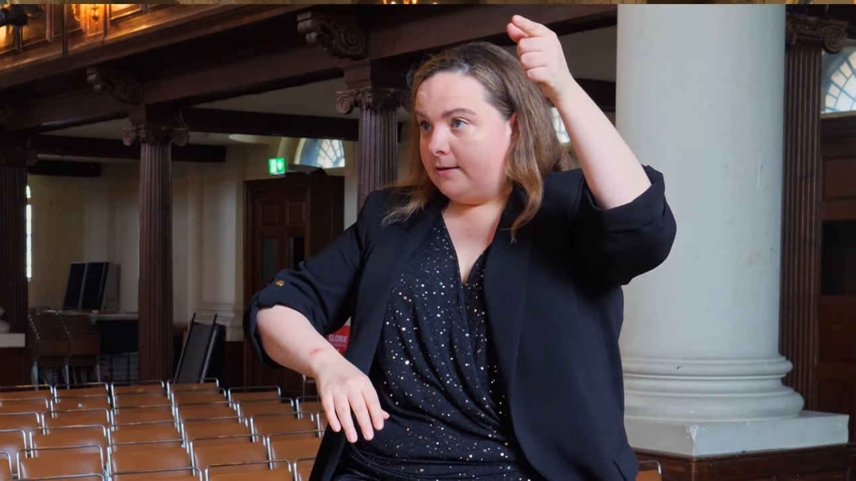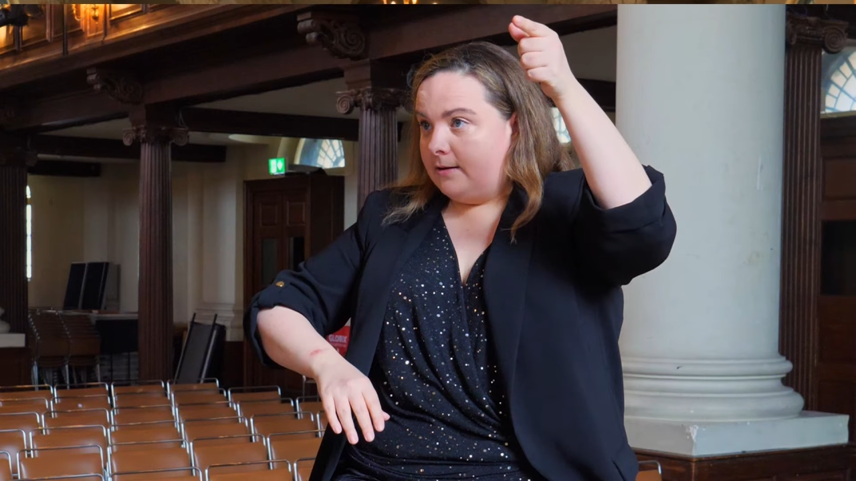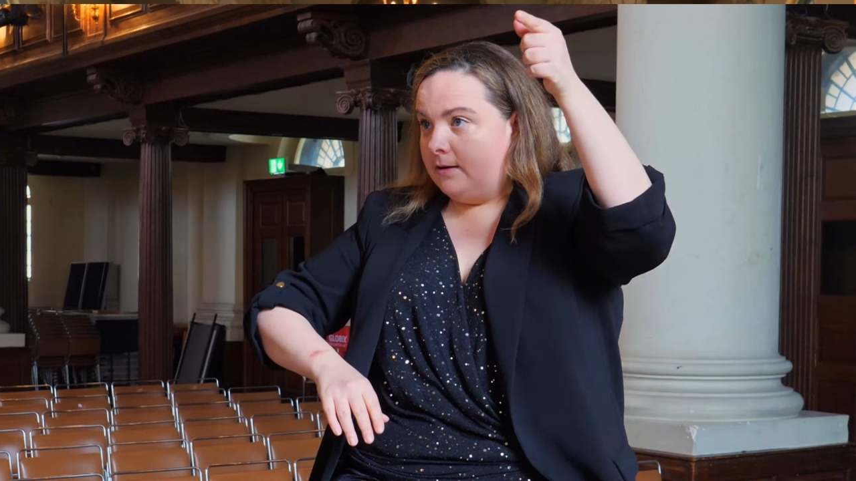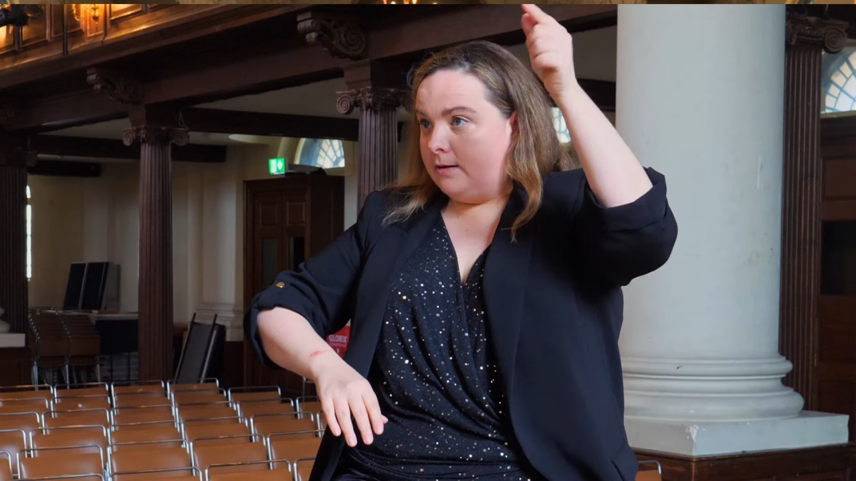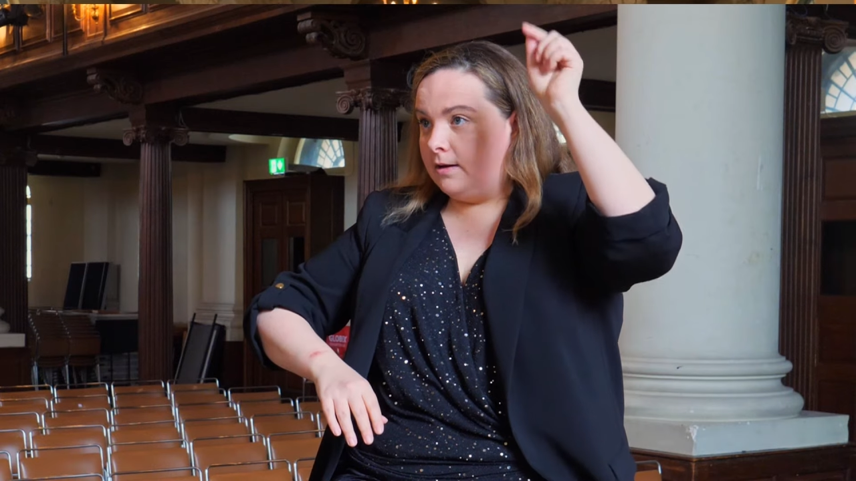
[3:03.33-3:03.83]

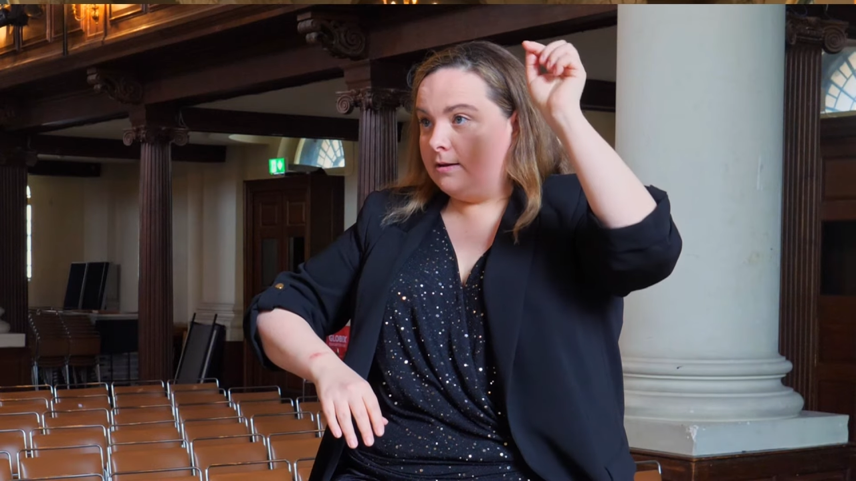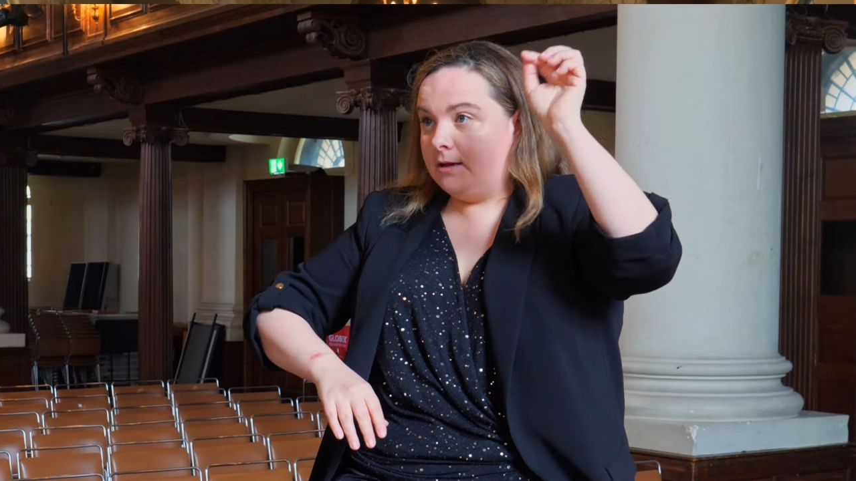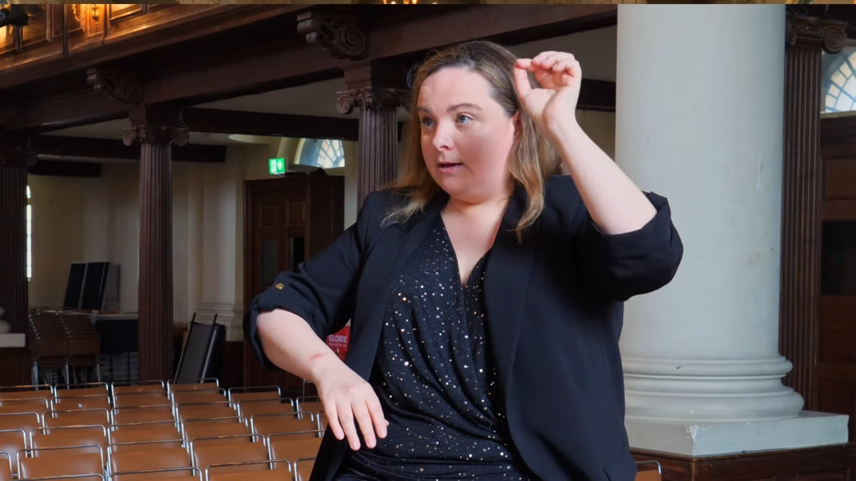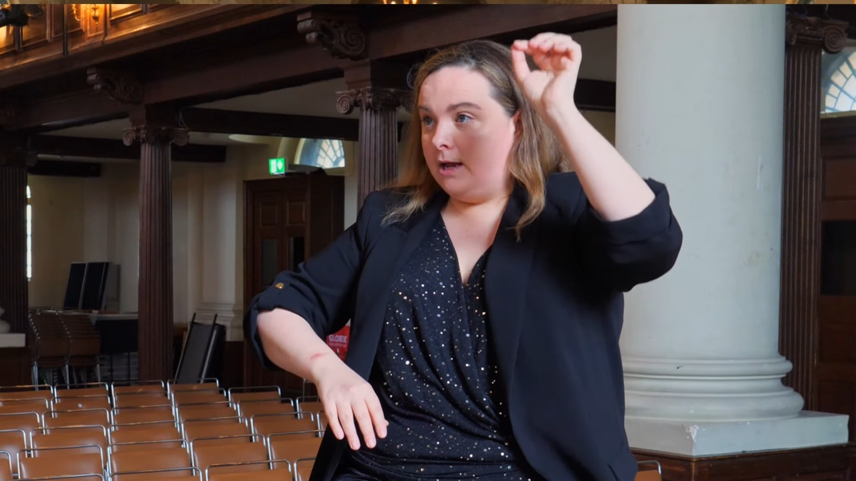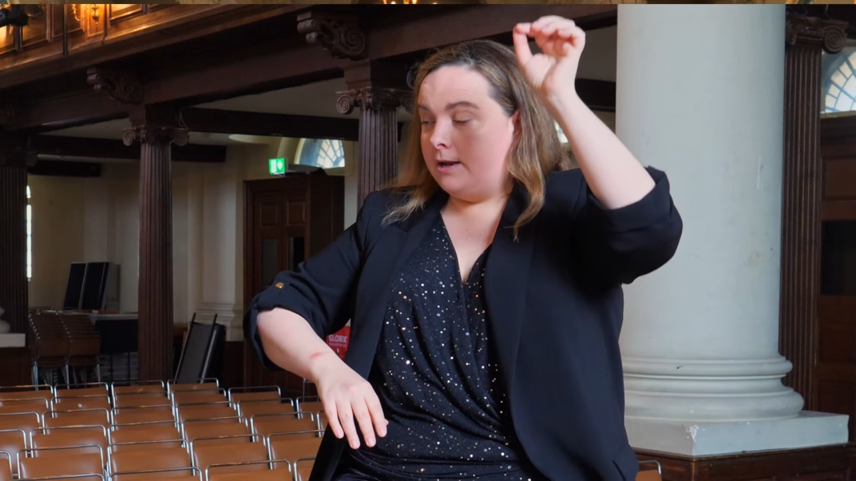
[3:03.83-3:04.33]

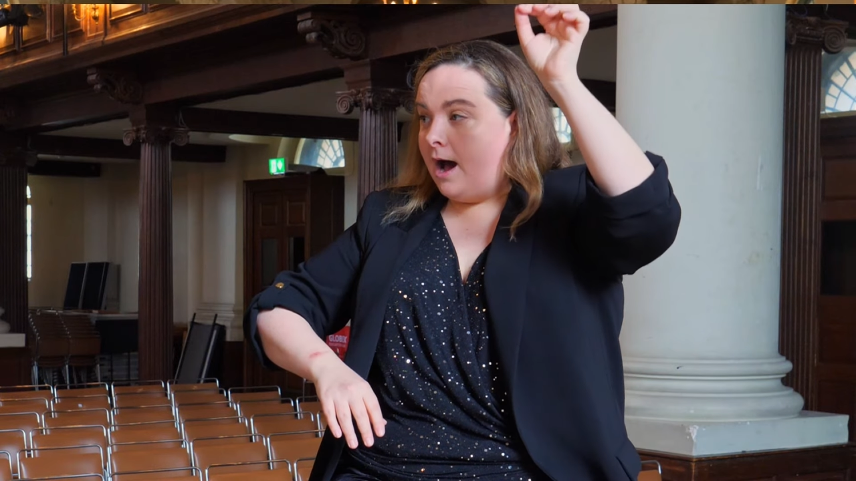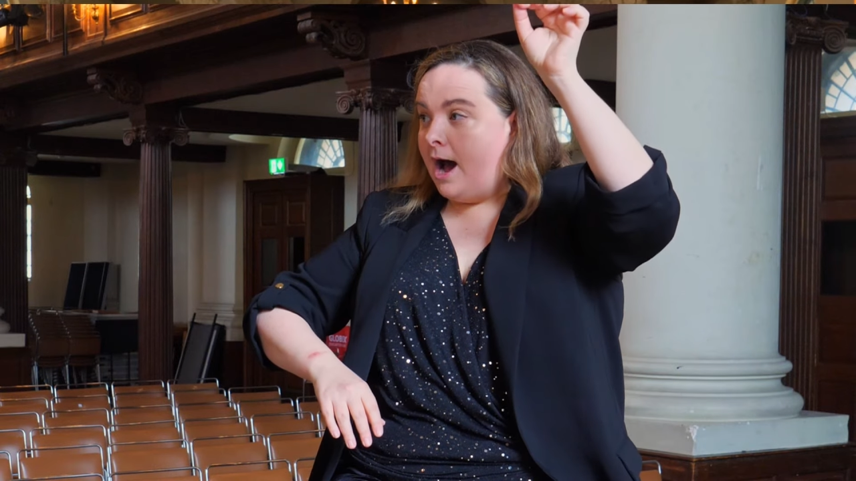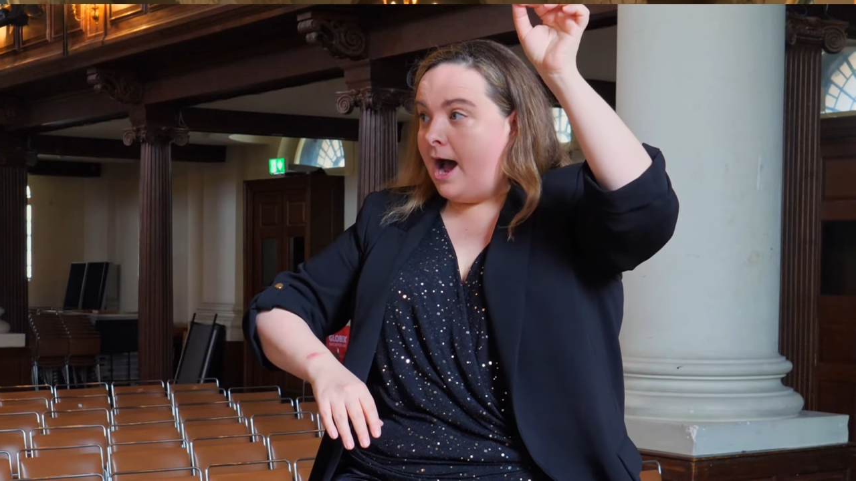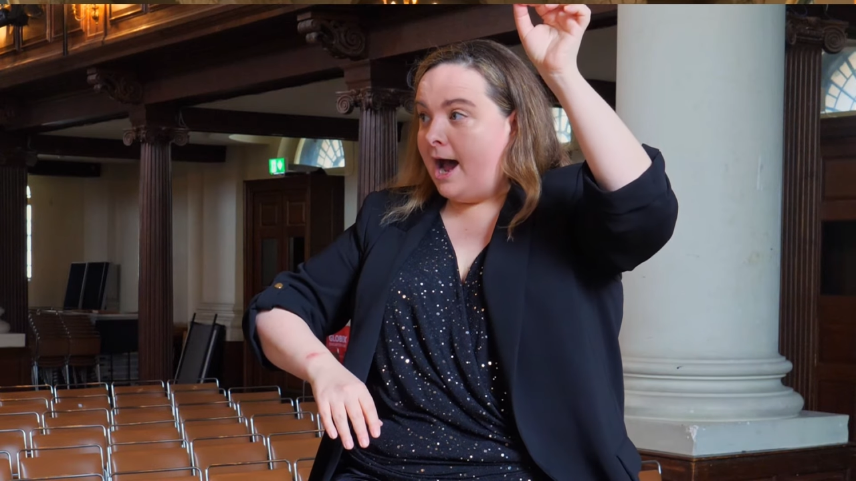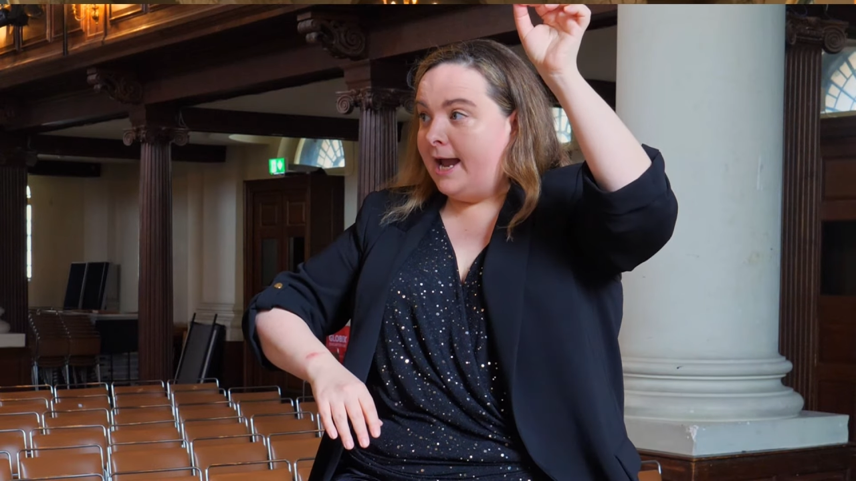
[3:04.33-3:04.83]

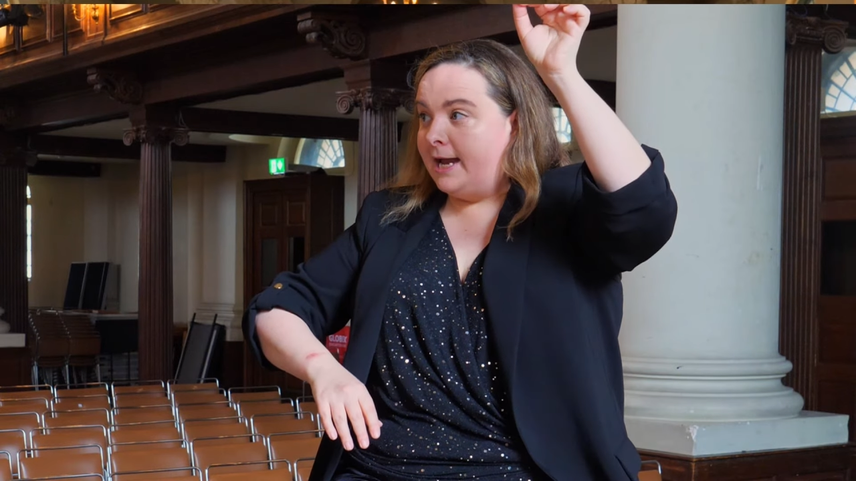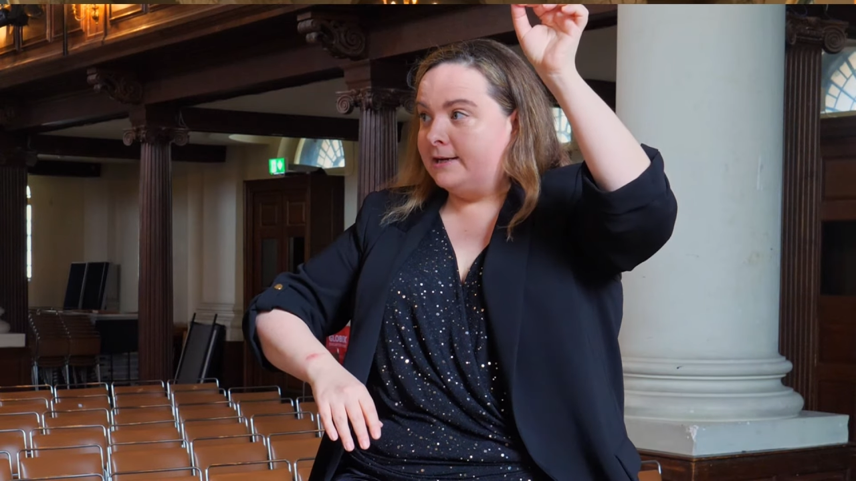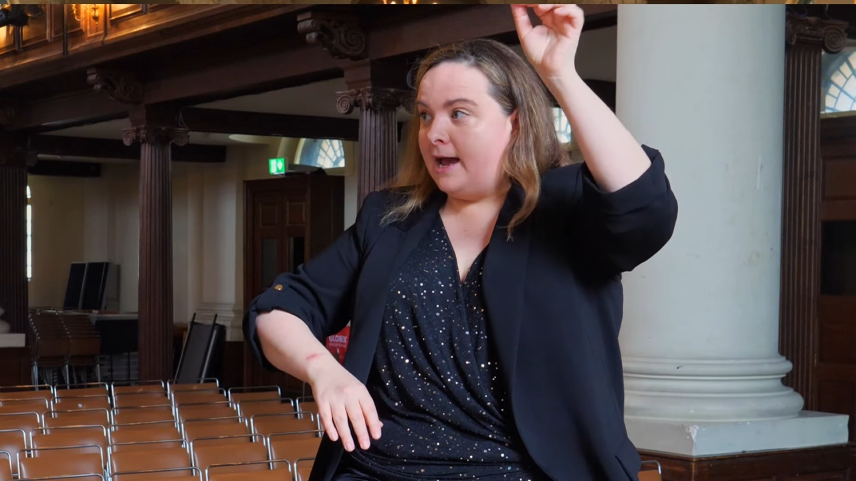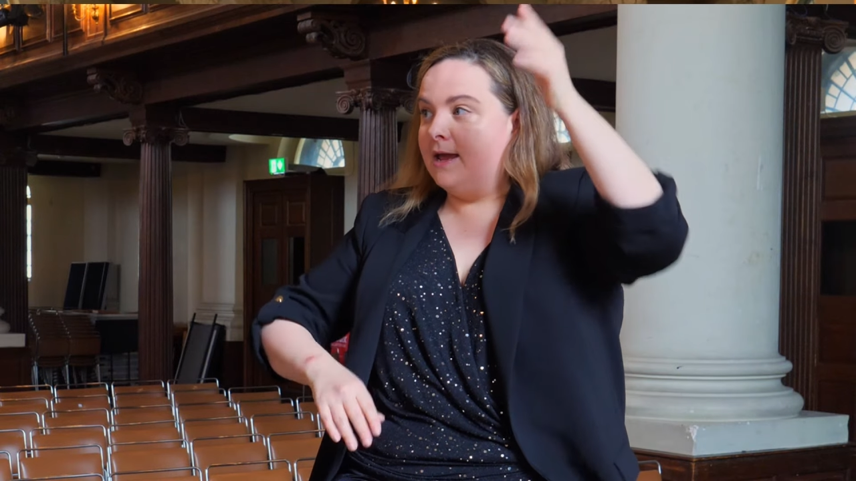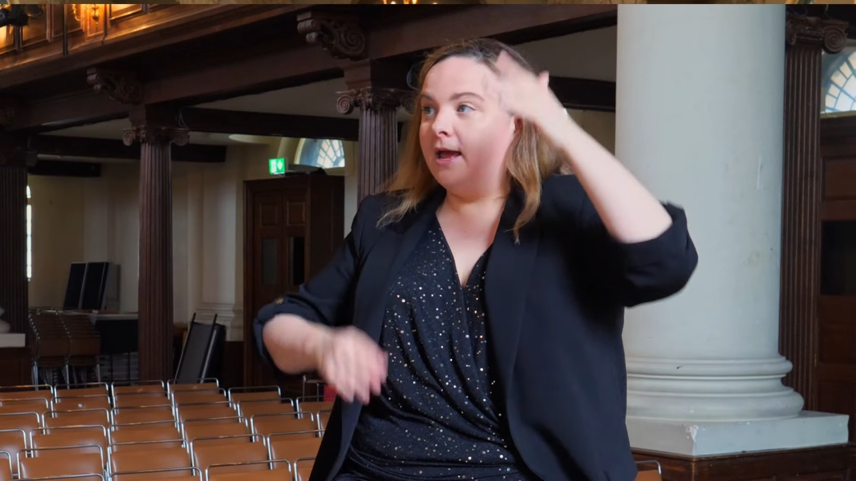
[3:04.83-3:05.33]

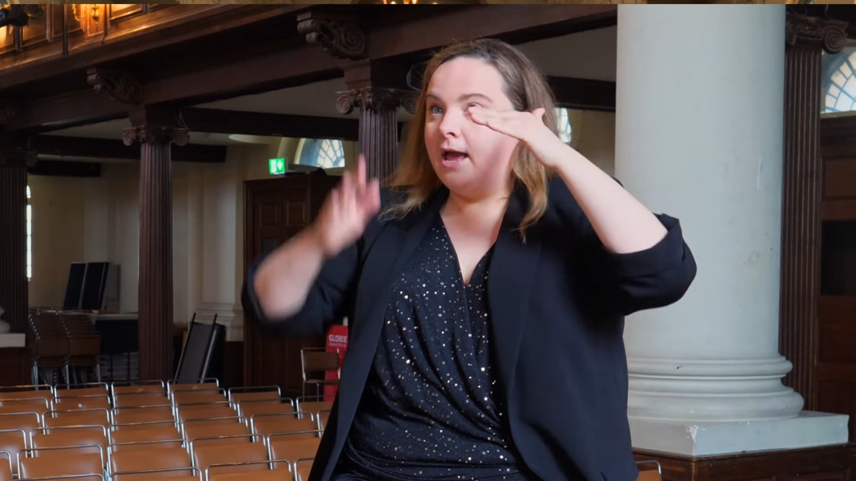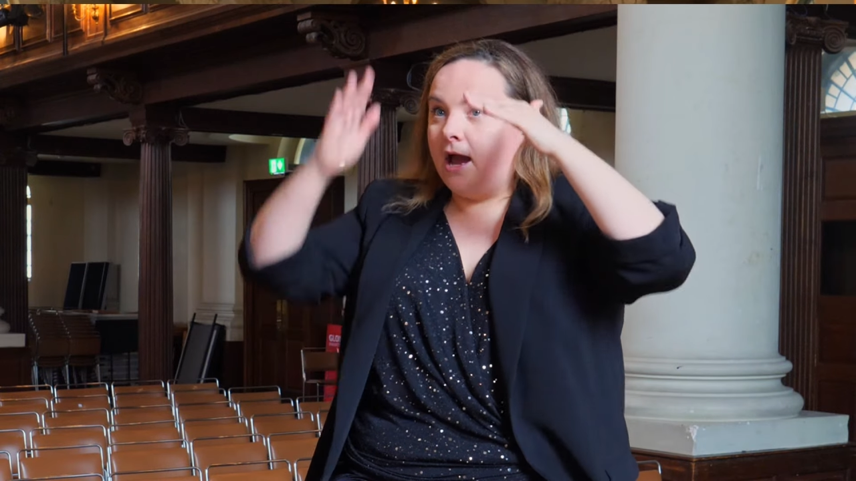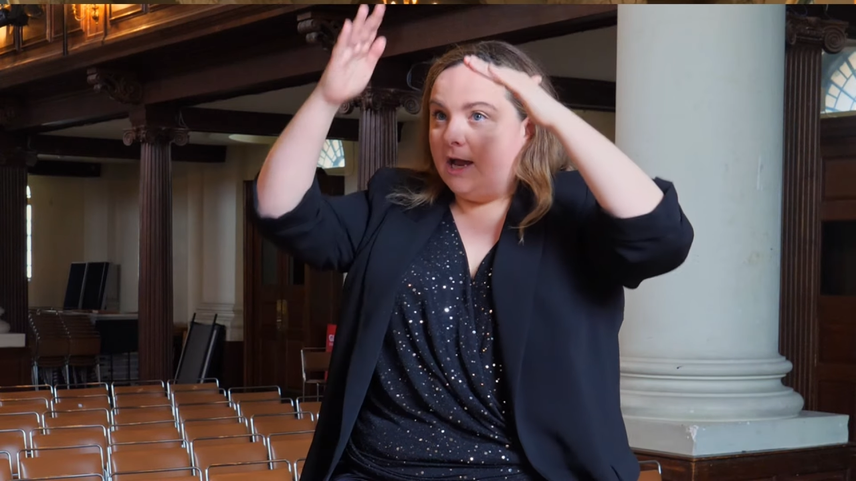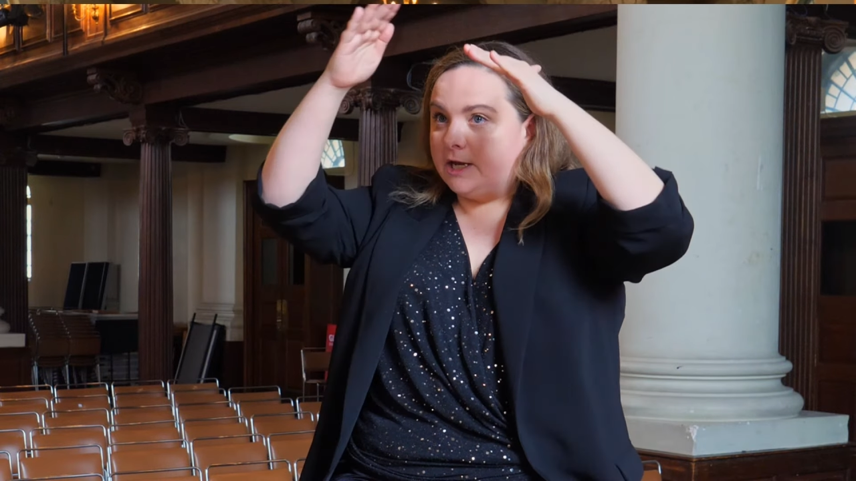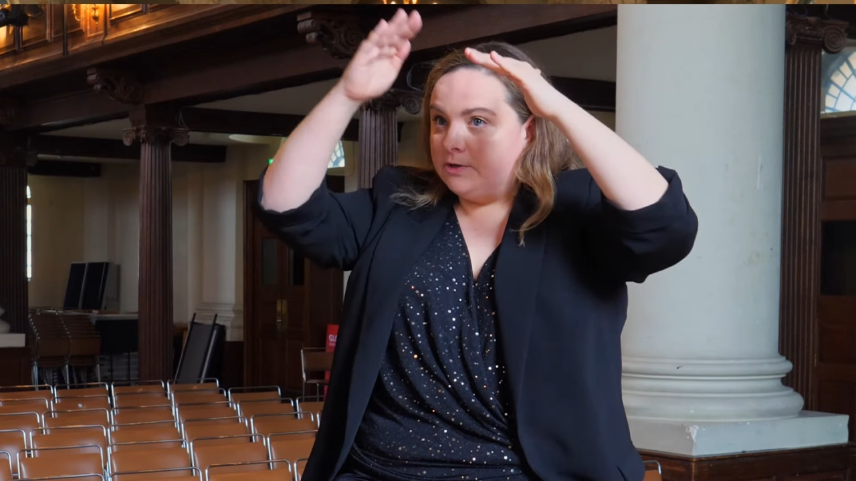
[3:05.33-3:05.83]
I